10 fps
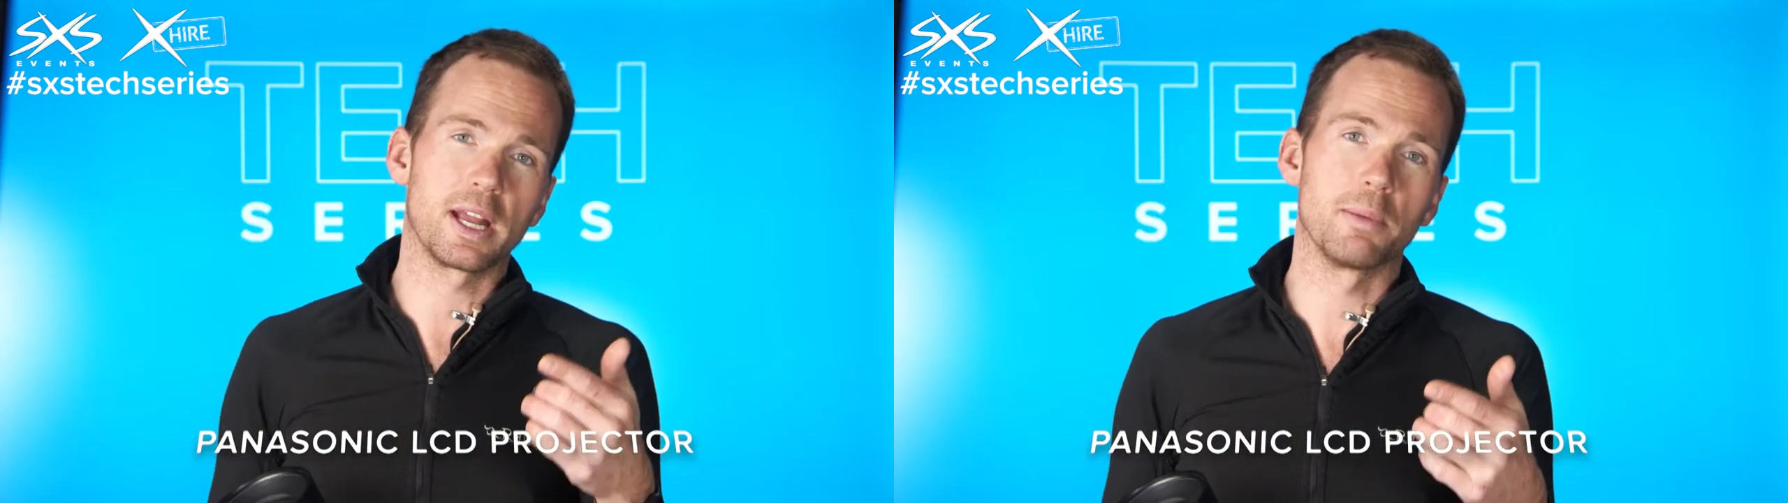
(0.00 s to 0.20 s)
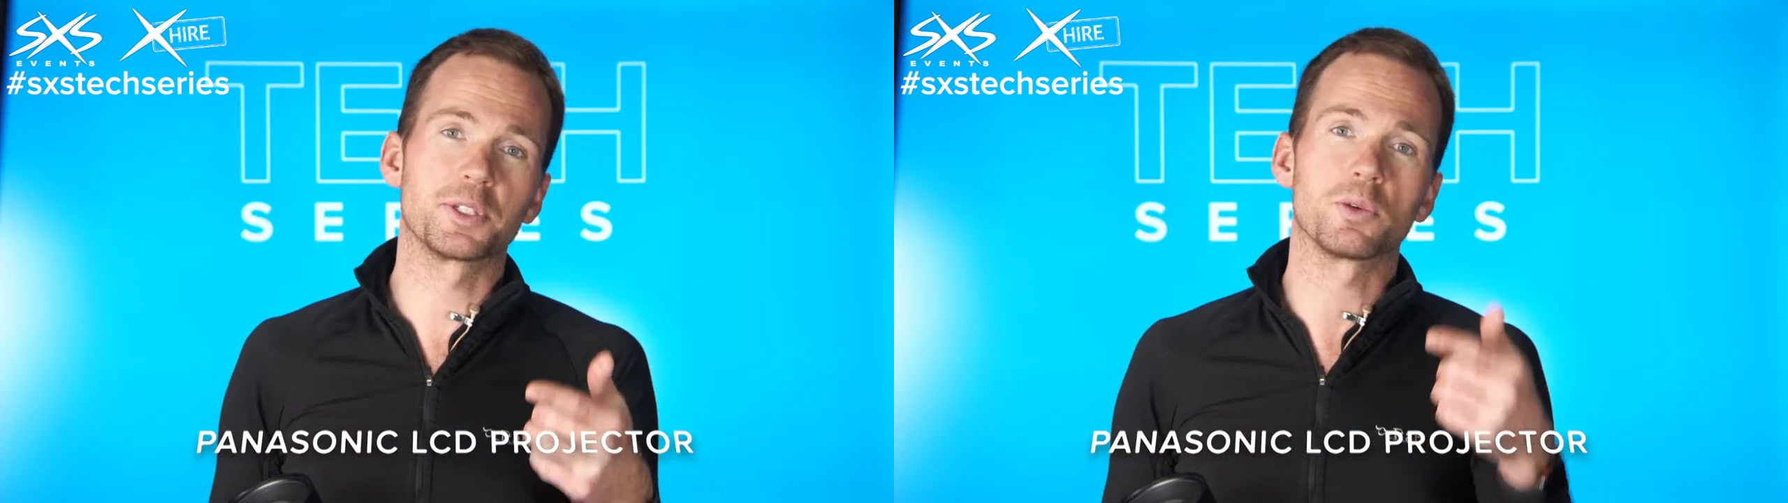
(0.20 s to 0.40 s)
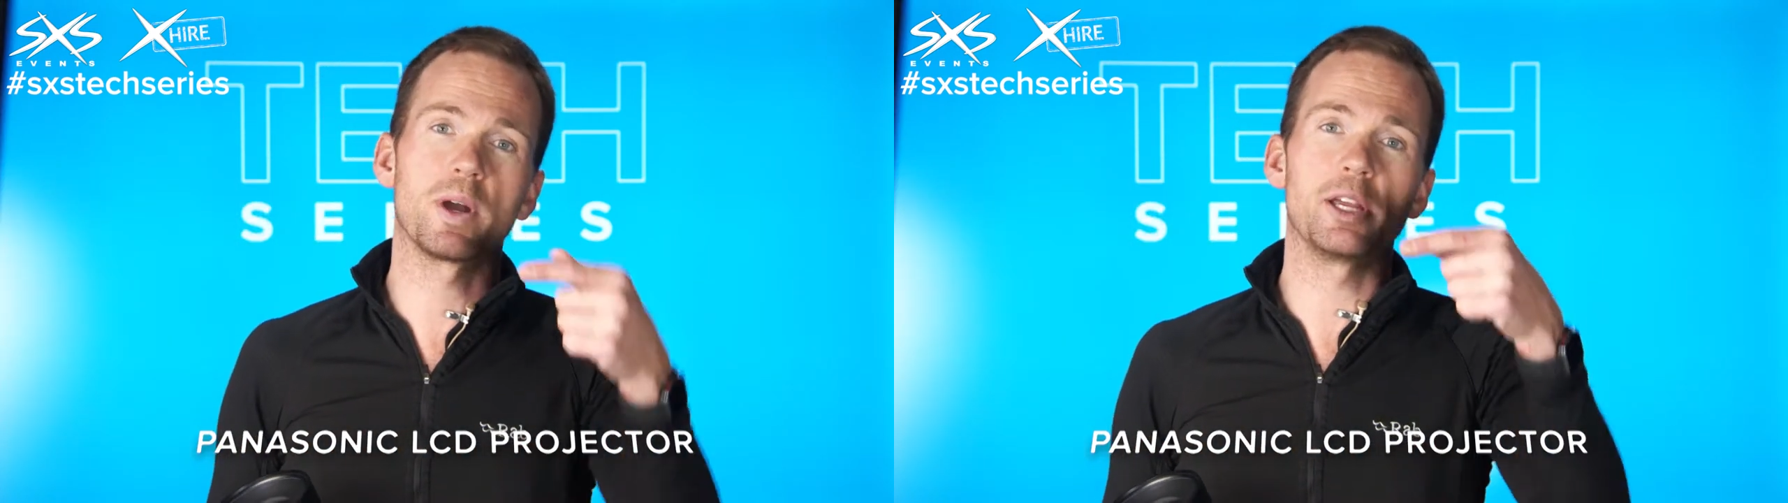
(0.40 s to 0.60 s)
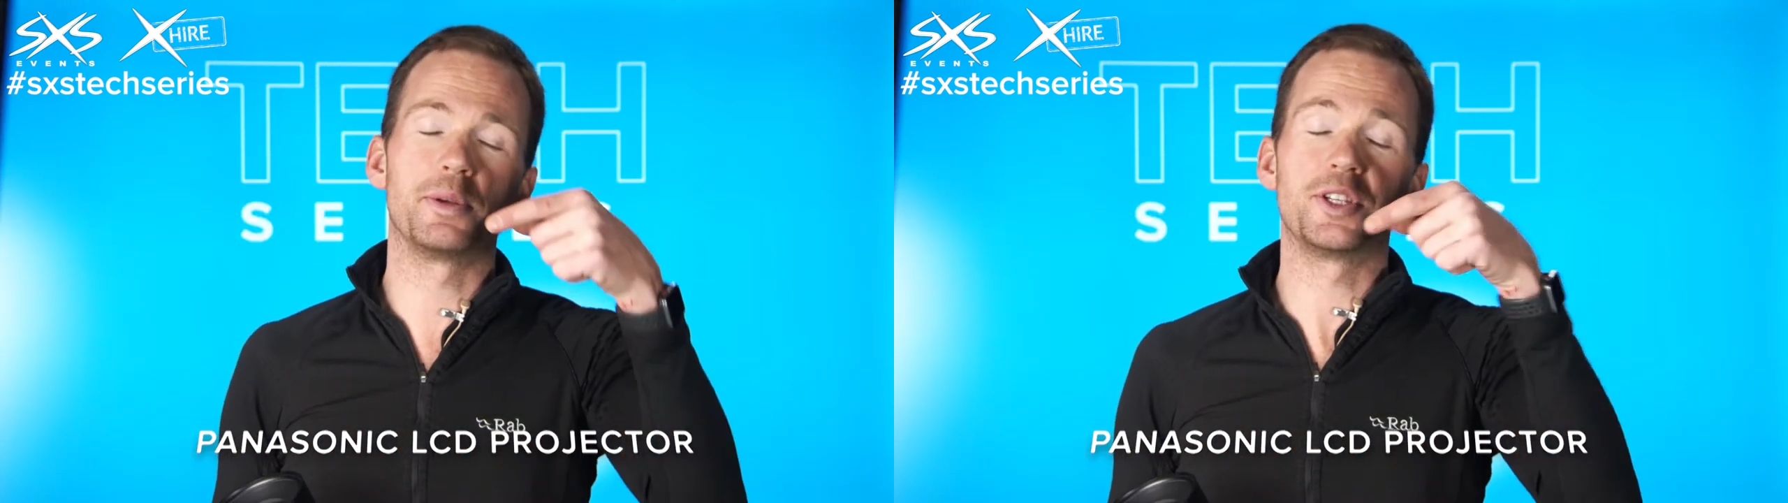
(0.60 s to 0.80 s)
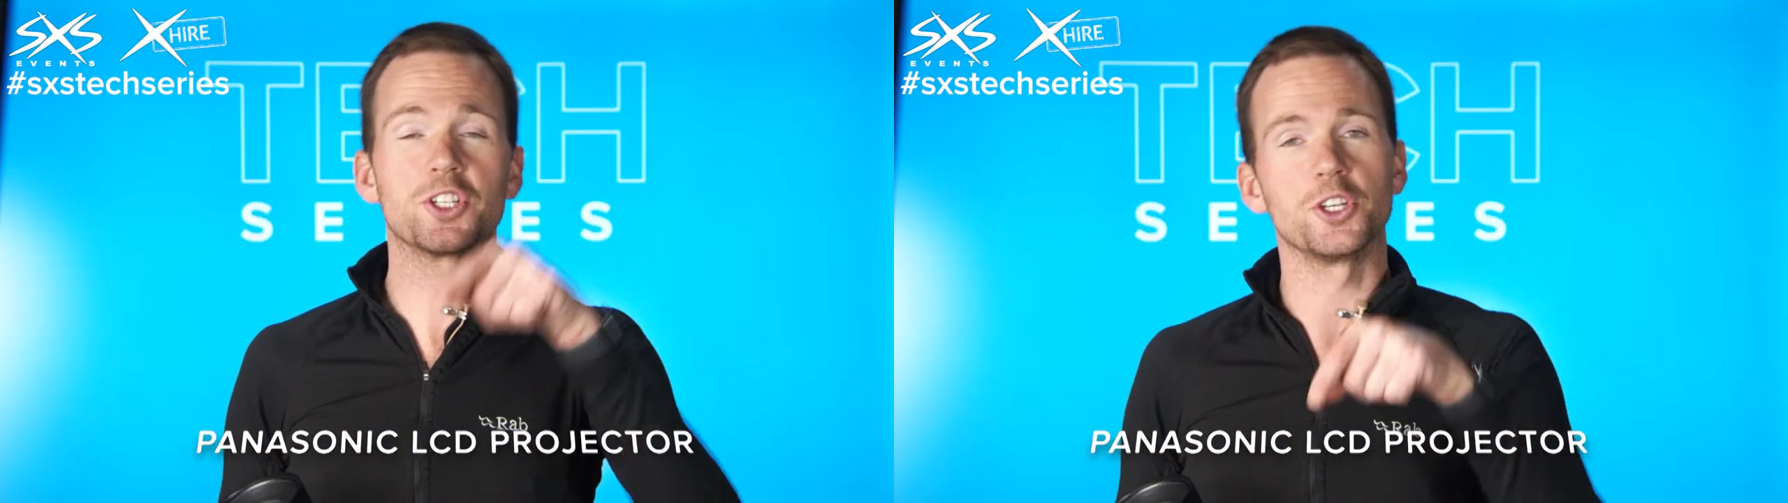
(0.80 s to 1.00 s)
comes to where you
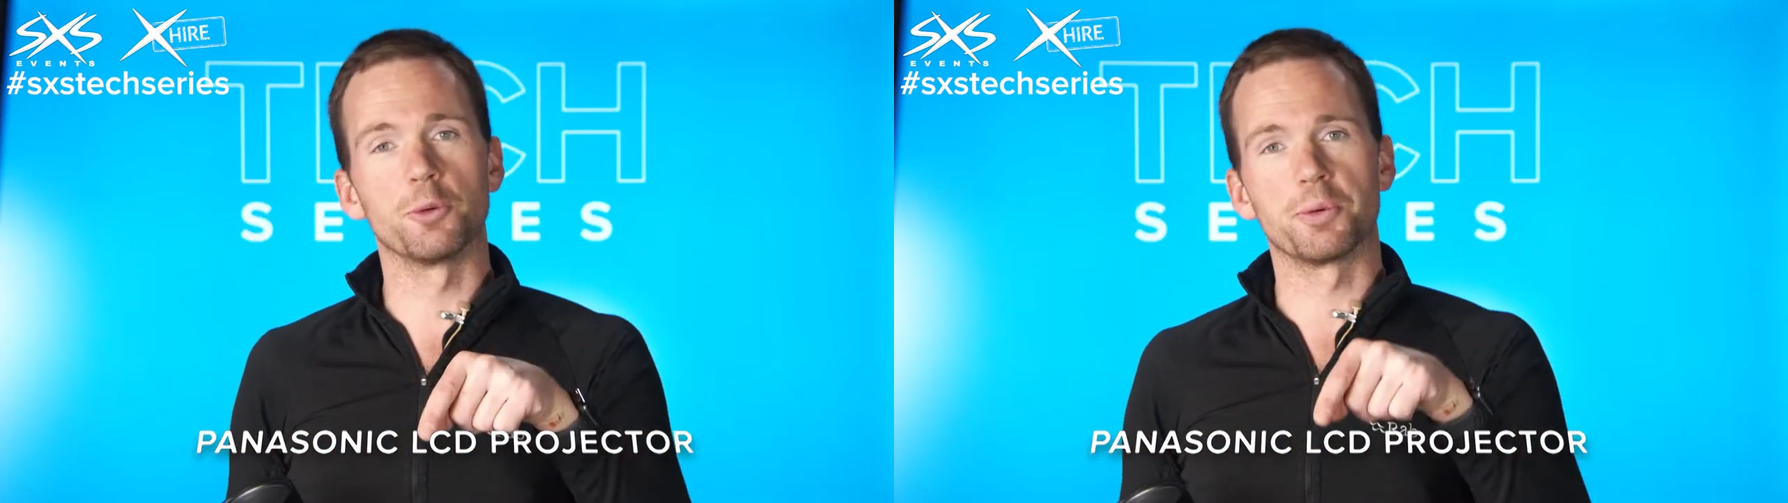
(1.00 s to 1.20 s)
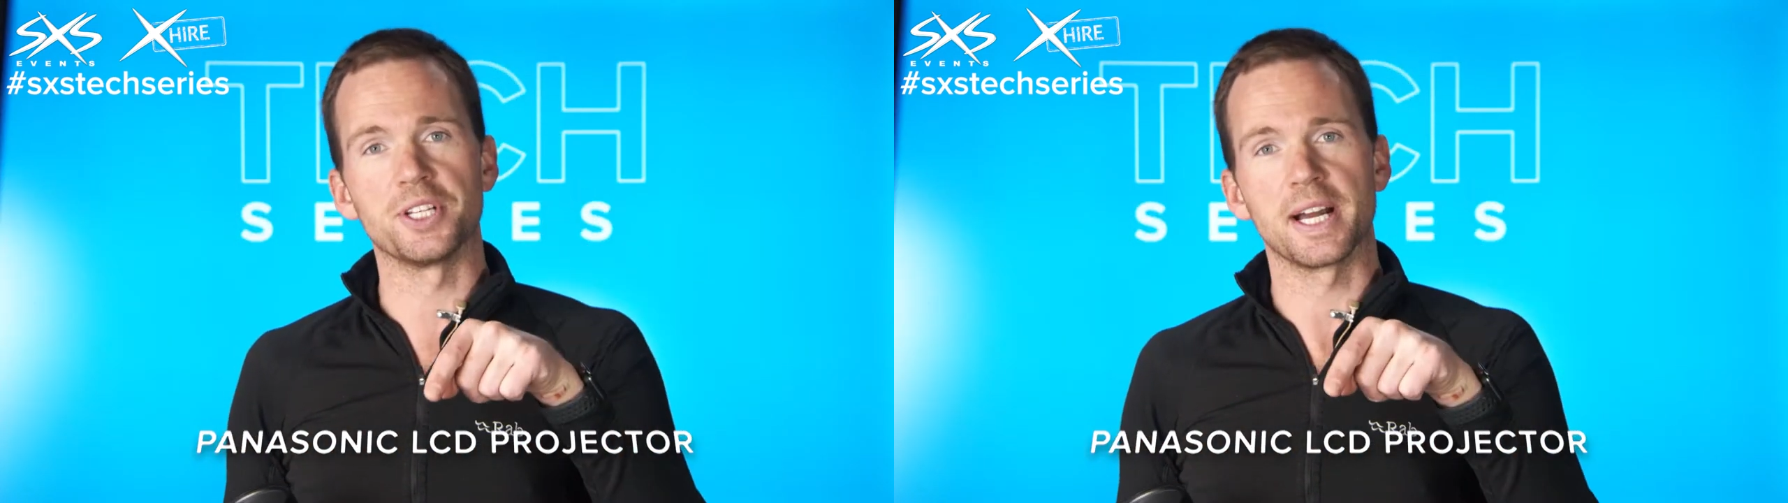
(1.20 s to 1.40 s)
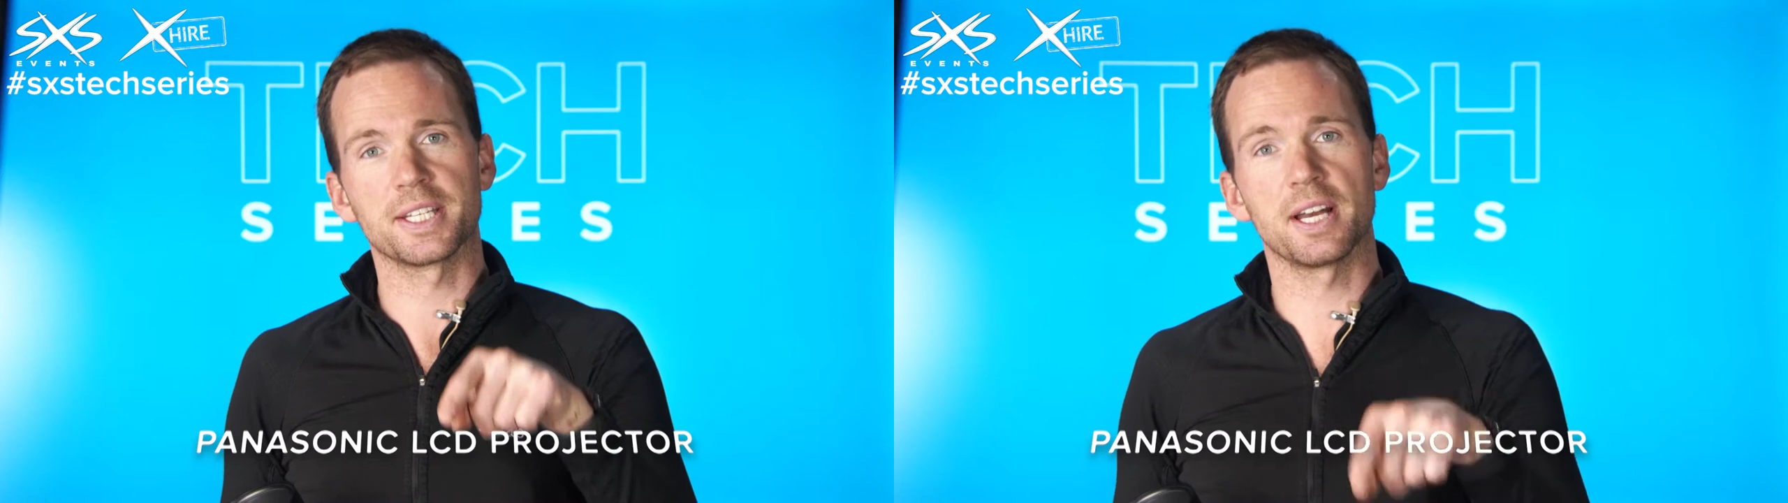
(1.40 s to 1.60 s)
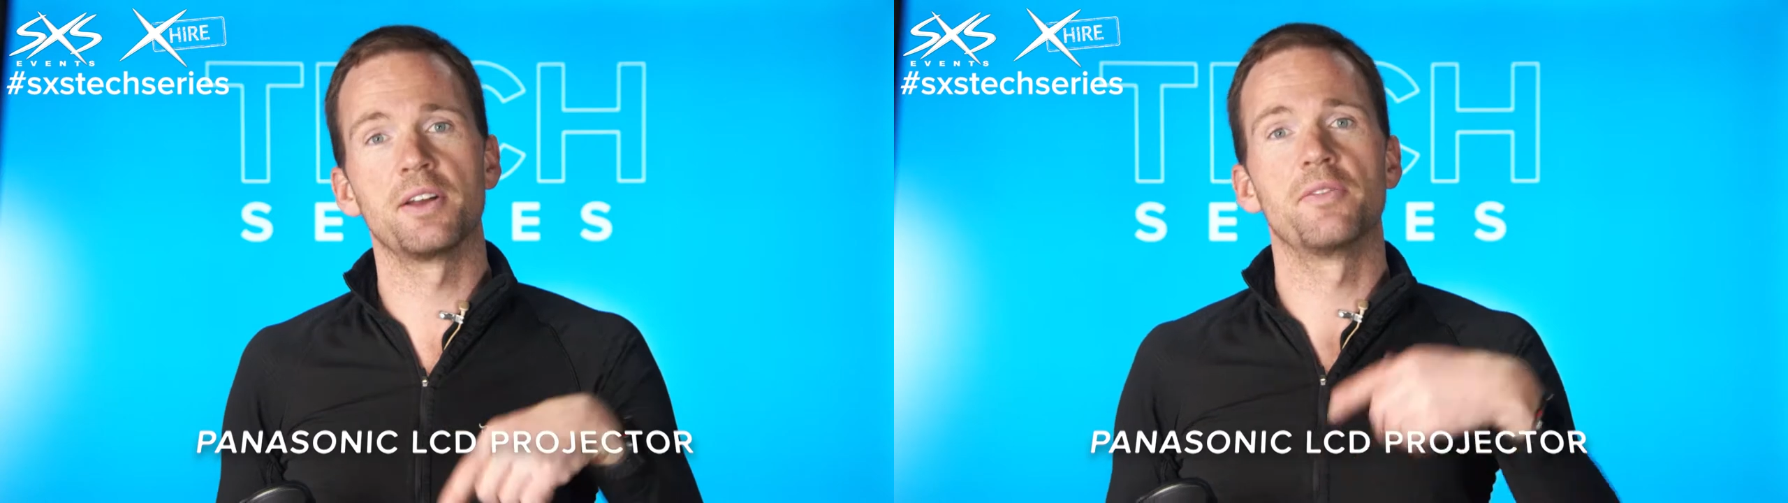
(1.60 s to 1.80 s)
position your projector